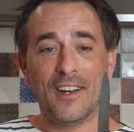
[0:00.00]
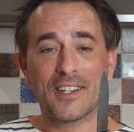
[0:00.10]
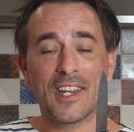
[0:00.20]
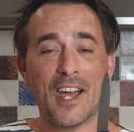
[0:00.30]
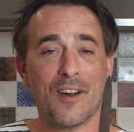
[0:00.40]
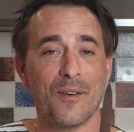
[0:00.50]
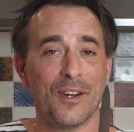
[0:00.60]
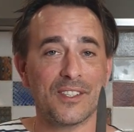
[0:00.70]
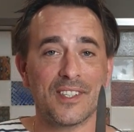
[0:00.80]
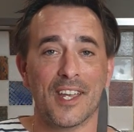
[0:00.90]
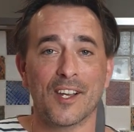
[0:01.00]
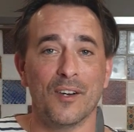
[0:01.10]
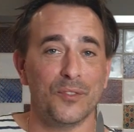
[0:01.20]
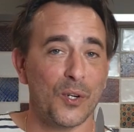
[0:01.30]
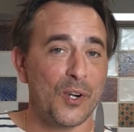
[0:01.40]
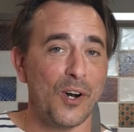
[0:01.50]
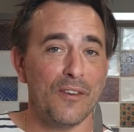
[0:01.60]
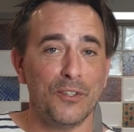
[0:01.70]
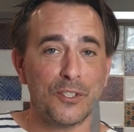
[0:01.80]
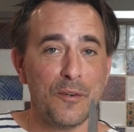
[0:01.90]
carrots, take off the core
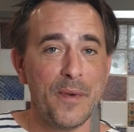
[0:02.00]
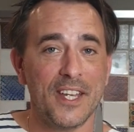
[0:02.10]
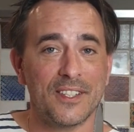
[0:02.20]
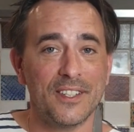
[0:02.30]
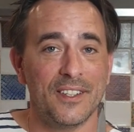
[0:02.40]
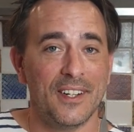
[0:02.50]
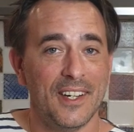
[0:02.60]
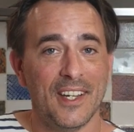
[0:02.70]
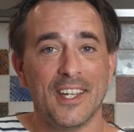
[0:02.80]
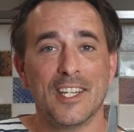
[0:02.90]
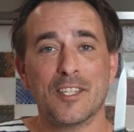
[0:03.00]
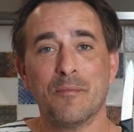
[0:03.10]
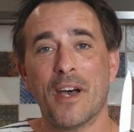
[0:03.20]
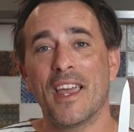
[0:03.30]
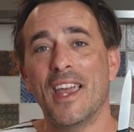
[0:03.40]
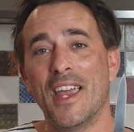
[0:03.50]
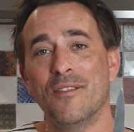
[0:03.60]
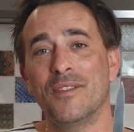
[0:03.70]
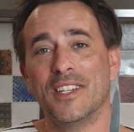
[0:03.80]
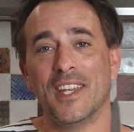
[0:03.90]
of a tomato. It's my
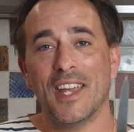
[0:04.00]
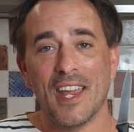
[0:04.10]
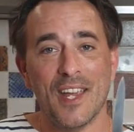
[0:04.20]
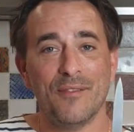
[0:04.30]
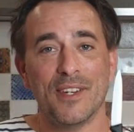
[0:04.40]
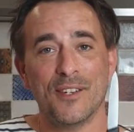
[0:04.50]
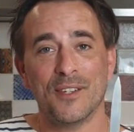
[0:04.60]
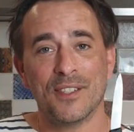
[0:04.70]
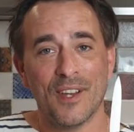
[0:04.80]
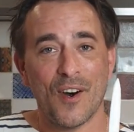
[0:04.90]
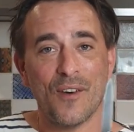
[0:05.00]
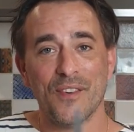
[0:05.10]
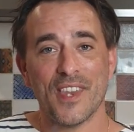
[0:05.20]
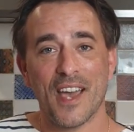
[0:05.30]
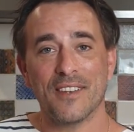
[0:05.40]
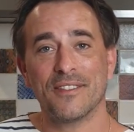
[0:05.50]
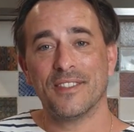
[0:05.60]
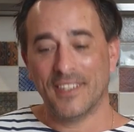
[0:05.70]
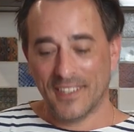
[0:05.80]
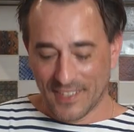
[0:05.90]
everyday, every use of a
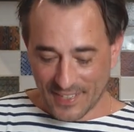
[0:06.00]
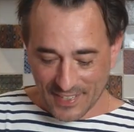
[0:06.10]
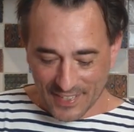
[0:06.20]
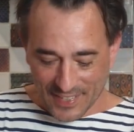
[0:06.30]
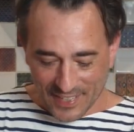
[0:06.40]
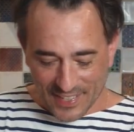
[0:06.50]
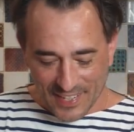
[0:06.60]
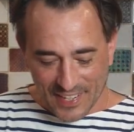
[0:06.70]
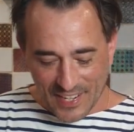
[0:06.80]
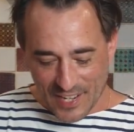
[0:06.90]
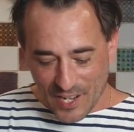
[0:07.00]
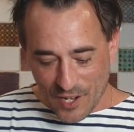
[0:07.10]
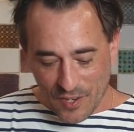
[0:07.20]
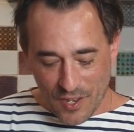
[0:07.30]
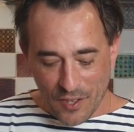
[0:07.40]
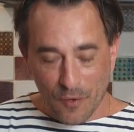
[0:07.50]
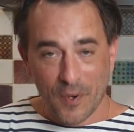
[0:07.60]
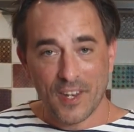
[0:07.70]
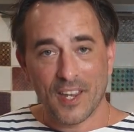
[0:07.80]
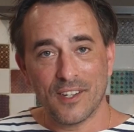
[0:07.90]
knife. Another
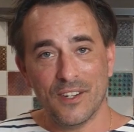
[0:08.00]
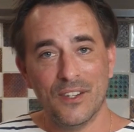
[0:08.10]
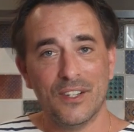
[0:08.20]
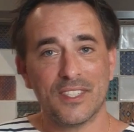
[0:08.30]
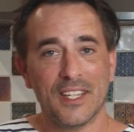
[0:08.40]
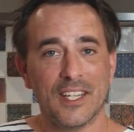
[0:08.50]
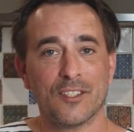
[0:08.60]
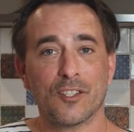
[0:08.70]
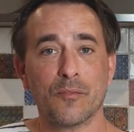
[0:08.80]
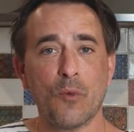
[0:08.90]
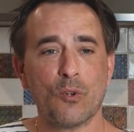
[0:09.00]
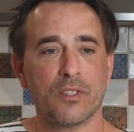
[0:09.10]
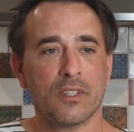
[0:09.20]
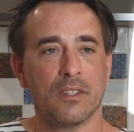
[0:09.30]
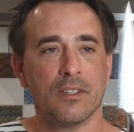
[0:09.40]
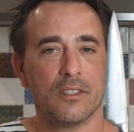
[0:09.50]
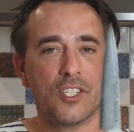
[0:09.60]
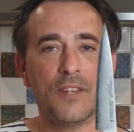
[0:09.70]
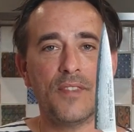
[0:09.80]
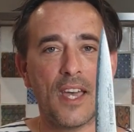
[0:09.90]
one I use, it's a small
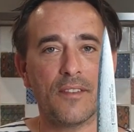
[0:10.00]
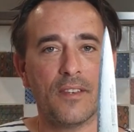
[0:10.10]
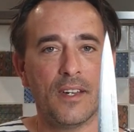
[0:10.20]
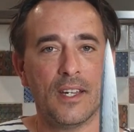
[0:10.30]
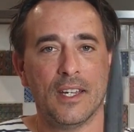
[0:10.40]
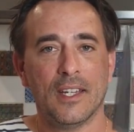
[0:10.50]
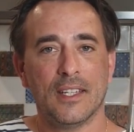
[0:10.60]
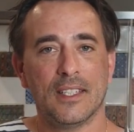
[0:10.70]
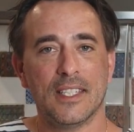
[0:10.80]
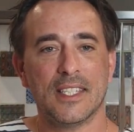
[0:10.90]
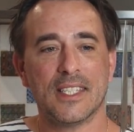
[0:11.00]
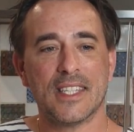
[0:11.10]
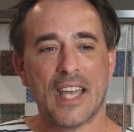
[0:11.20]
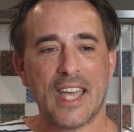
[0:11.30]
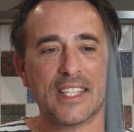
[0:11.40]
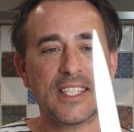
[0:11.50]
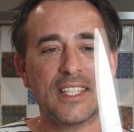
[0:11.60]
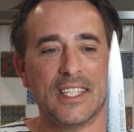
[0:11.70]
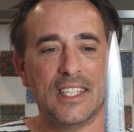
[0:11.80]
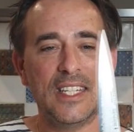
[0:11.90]
chef knife. This is
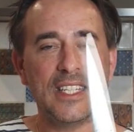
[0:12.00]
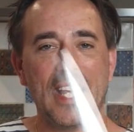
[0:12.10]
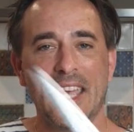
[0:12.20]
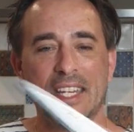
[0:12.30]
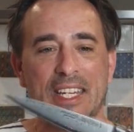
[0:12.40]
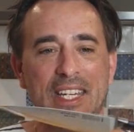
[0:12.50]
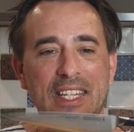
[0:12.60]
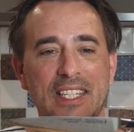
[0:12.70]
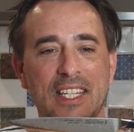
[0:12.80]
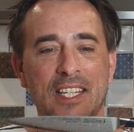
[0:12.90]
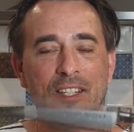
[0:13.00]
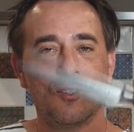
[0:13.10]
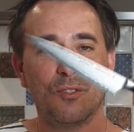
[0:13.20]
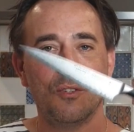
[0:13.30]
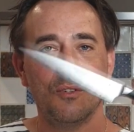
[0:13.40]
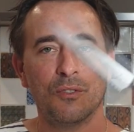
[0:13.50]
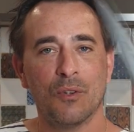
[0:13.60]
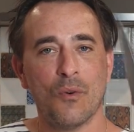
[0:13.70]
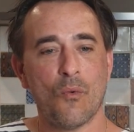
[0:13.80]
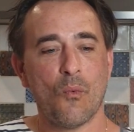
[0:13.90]
nice, neat, and easy to
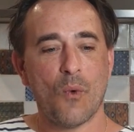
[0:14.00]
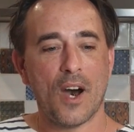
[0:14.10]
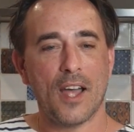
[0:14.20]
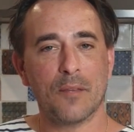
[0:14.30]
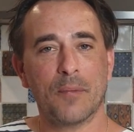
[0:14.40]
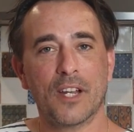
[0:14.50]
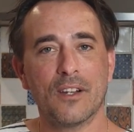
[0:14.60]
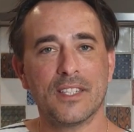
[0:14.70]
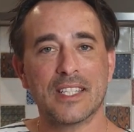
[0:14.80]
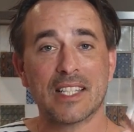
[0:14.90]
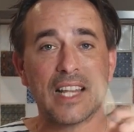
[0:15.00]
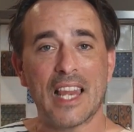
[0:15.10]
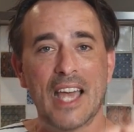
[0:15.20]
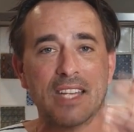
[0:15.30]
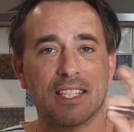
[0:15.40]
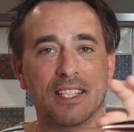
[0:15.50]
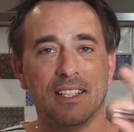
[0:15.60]
use. Why? Because it's light.